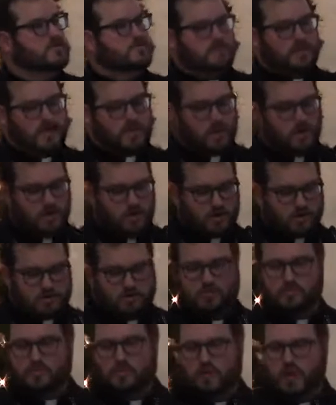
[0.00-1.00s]
they
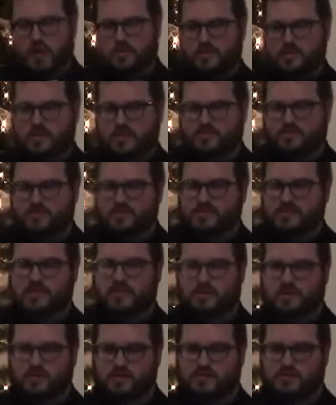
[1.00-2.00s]
aren't the prominent
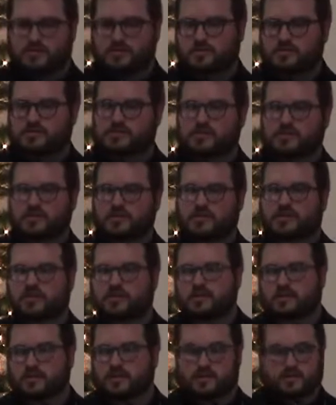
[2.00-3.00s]
figures,
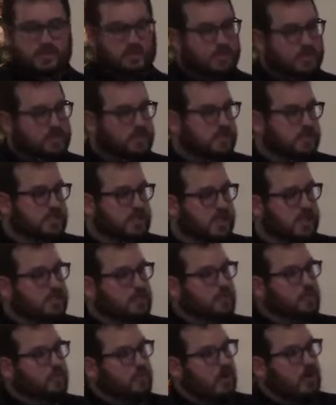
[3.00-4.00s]
especially not
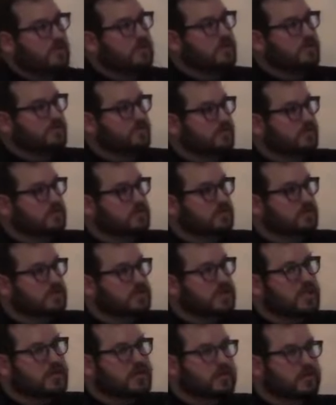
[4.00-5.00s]
the prominent figures
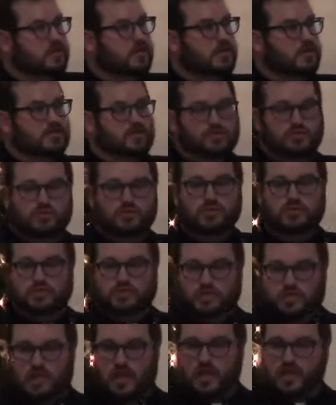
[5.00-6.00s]
in
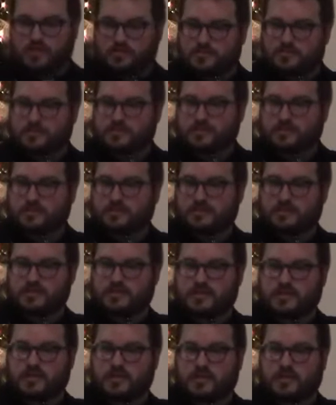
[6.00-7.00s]
Jewish life.
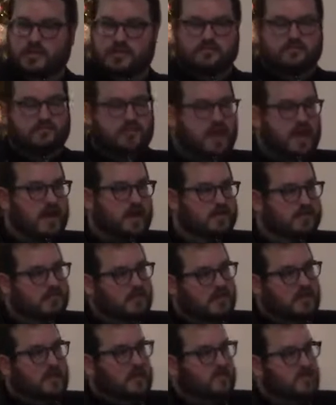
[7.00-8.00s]
In fact,
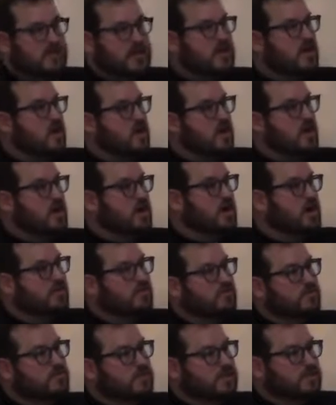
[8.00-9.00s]
they are
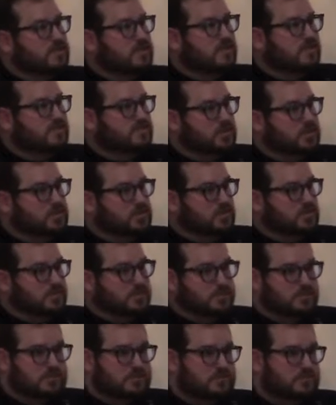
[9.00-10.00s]
government
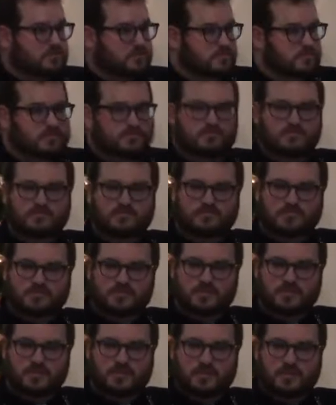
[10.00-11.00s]
officials,
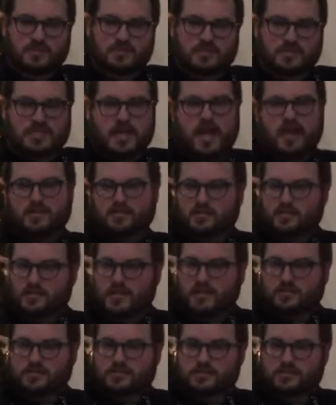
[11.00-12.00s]
the tax
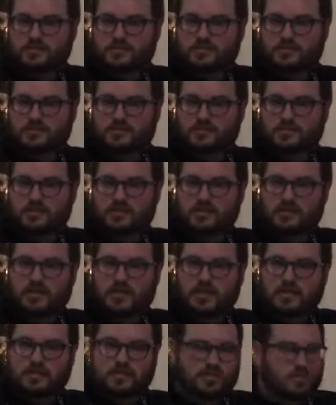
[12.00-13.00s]
collectors,
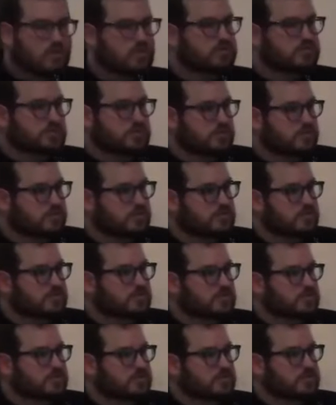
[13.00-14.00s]
and the soldiers.
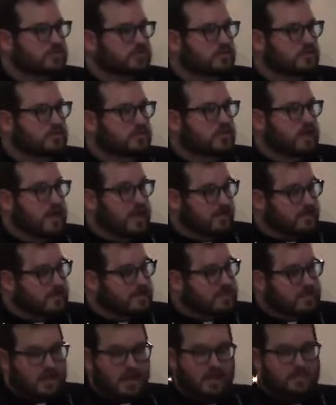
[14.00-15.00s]
And at
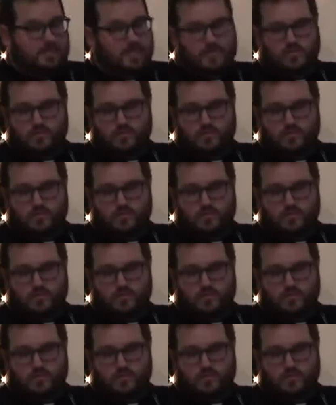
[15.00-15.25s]
this time, they